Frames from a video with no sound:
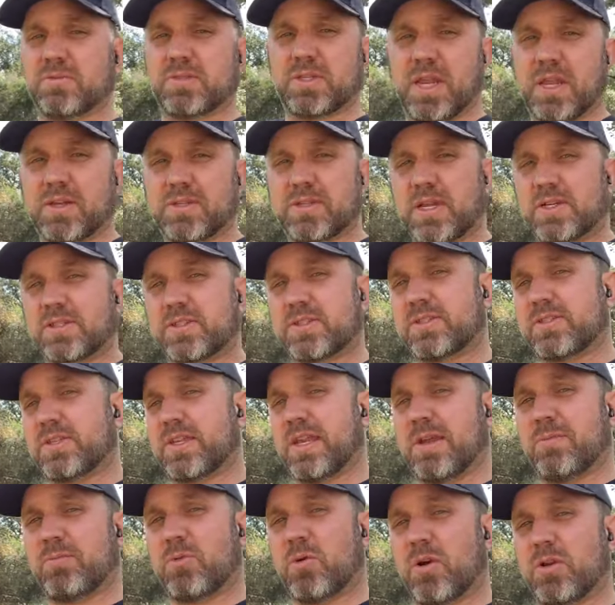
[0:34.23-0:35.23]
say Texas
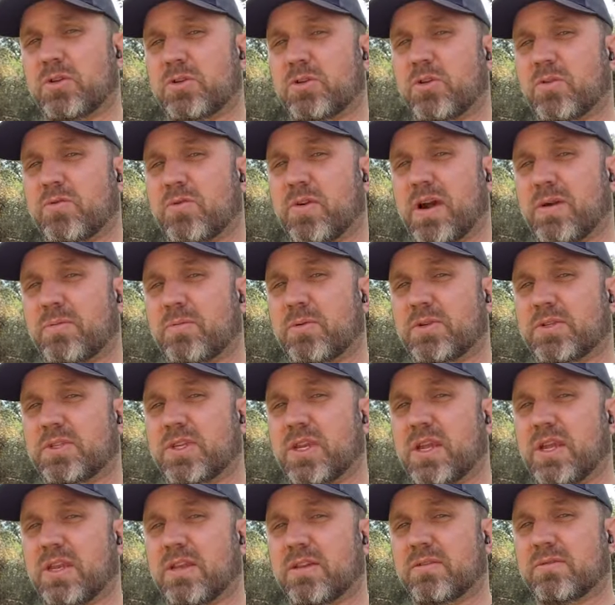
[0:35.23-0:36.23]
is
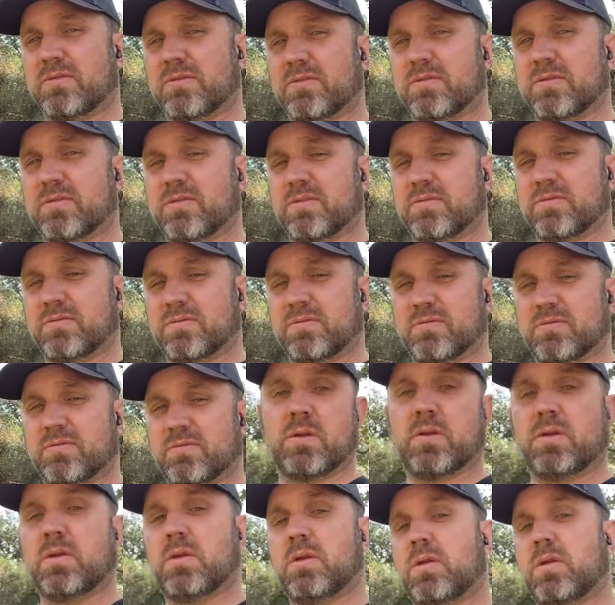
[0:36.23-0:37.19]
8.25%.